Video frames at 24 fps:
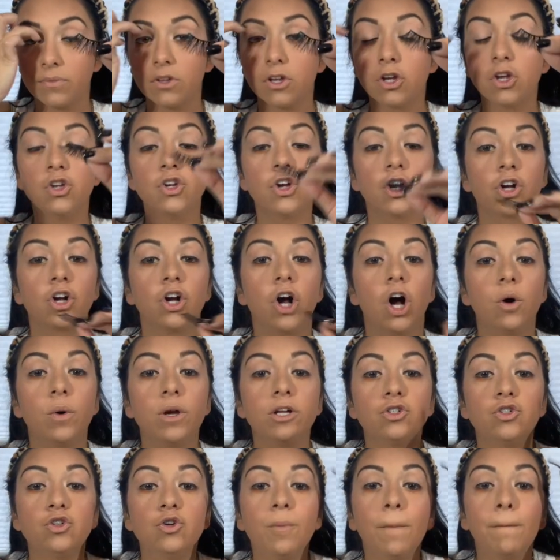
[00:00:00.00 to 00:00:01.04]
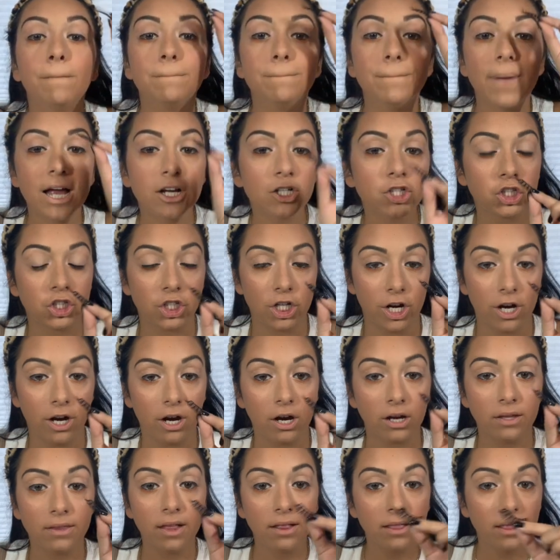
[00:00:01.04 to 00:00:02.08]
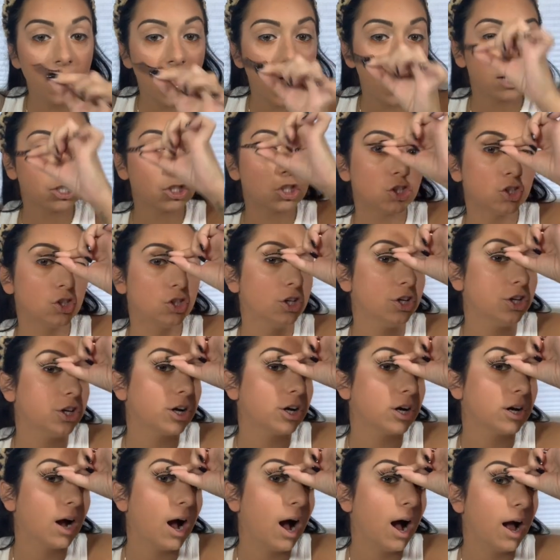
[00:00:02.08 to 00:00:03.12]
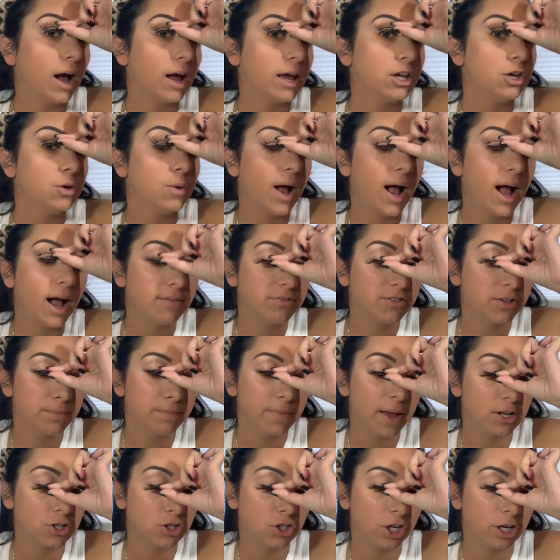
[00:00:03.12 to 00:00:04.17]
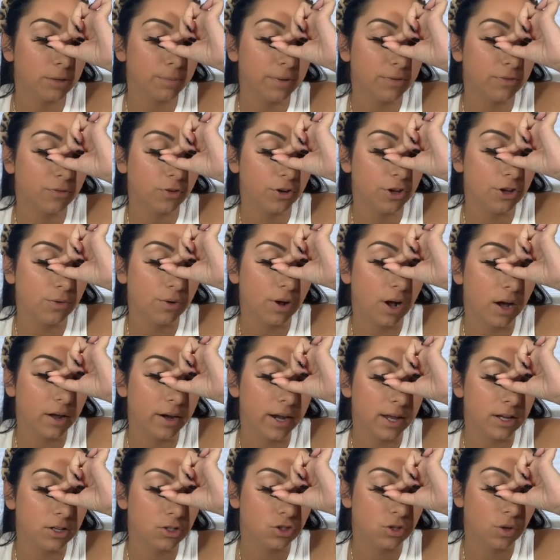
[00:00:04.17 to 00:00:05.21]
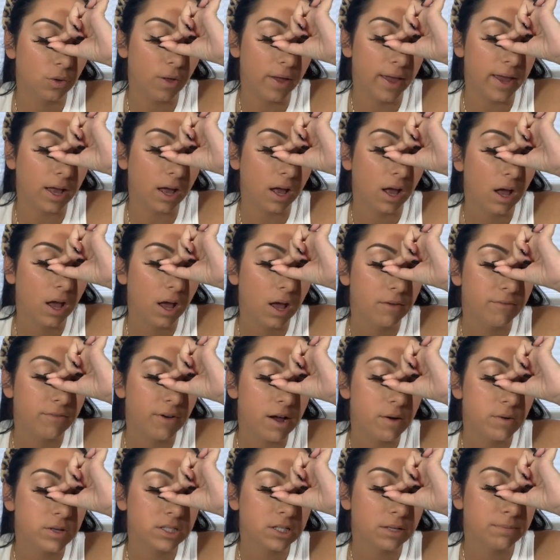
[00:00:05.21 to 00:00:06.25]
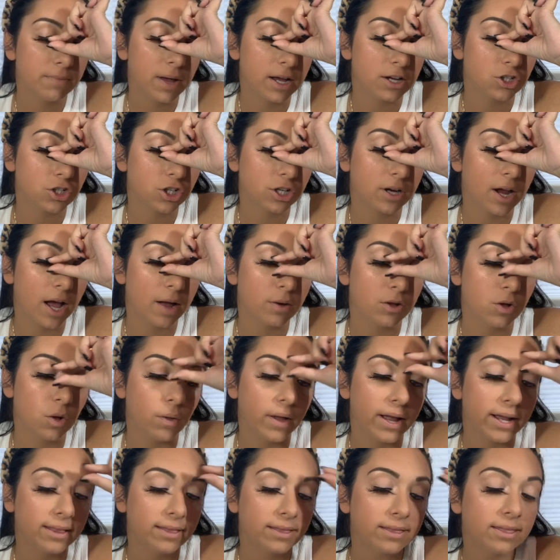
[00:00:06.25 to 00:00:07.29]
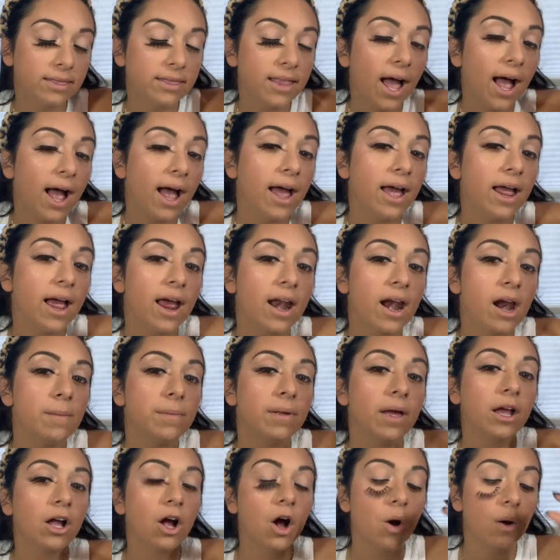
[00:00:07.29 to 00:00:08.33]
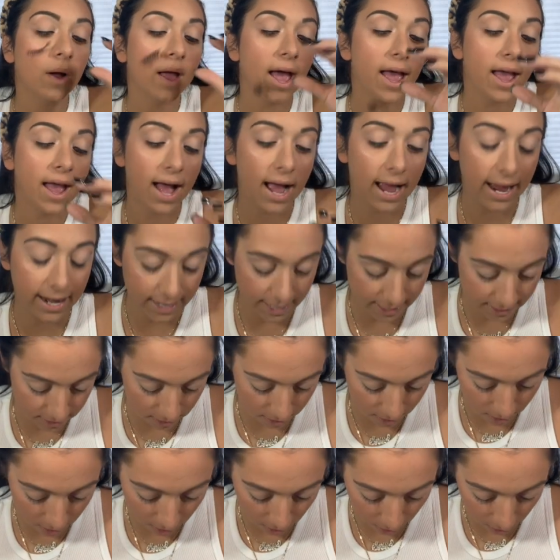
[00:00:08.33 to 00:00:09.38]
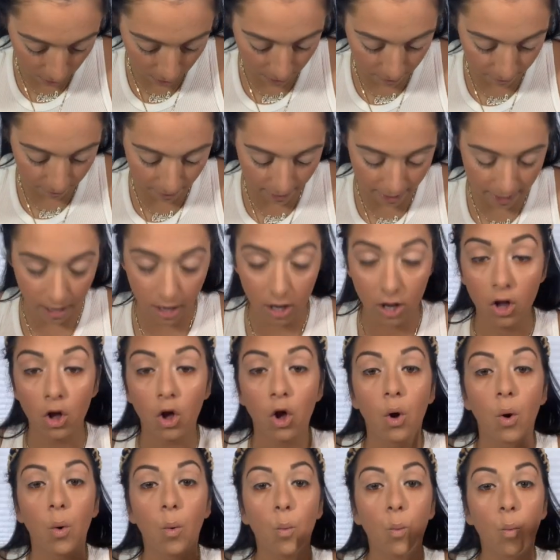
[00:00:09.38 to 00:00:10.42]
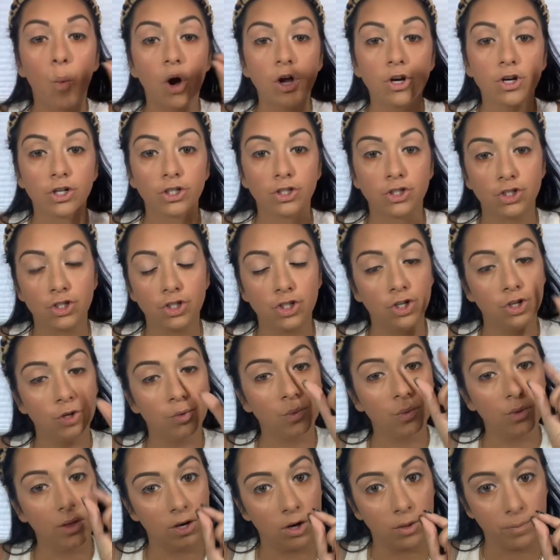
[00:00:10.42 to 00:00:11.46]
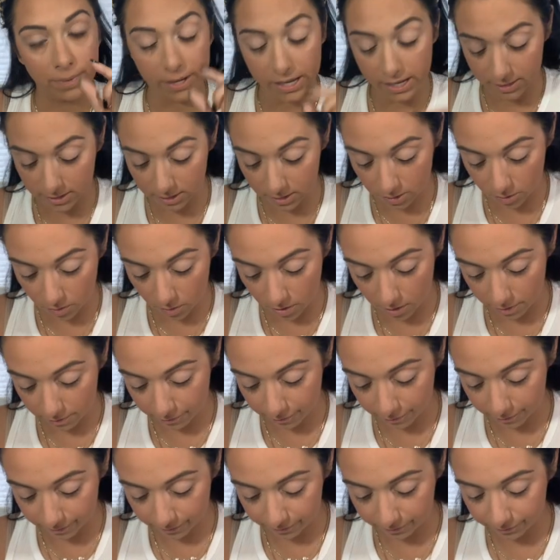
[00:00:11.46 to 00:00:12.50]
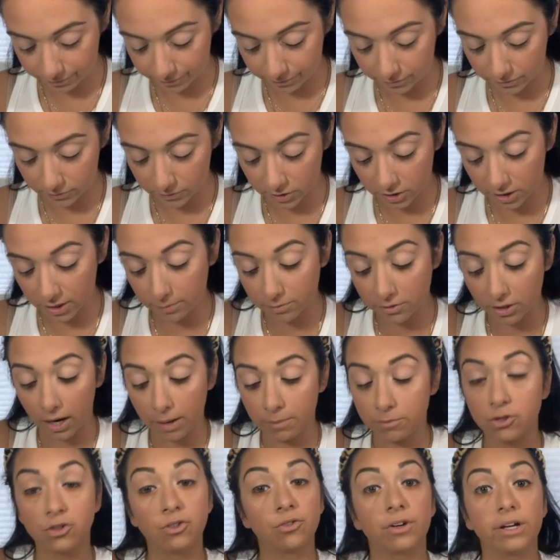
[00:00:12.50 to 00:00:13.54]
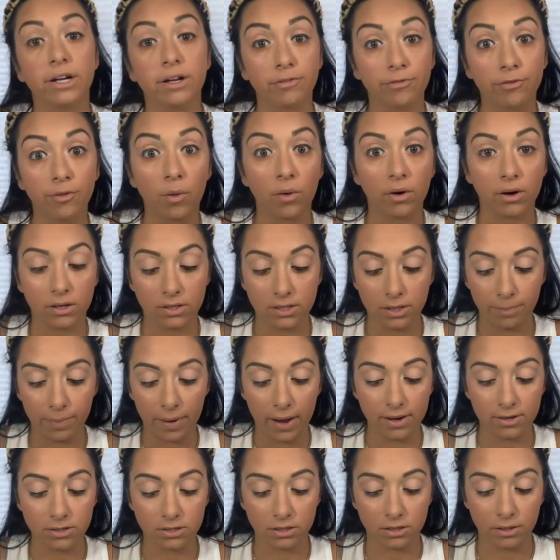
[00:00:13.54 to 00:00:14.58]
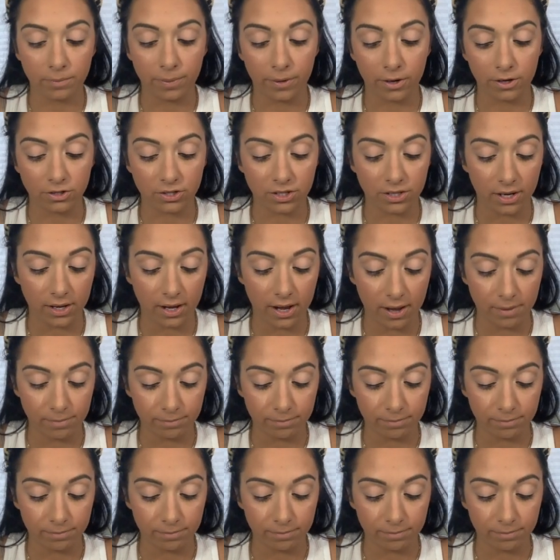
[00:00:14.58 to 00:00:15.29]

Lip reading: You're going to measure the lash to your eye. You have to measure it before you cut it. So like, if I was to measure it, I'd go like that, and I'd be like, okay, I need to cut like 1 or 2 little pieces off. Sometimes 3 or 4, depends on the person again.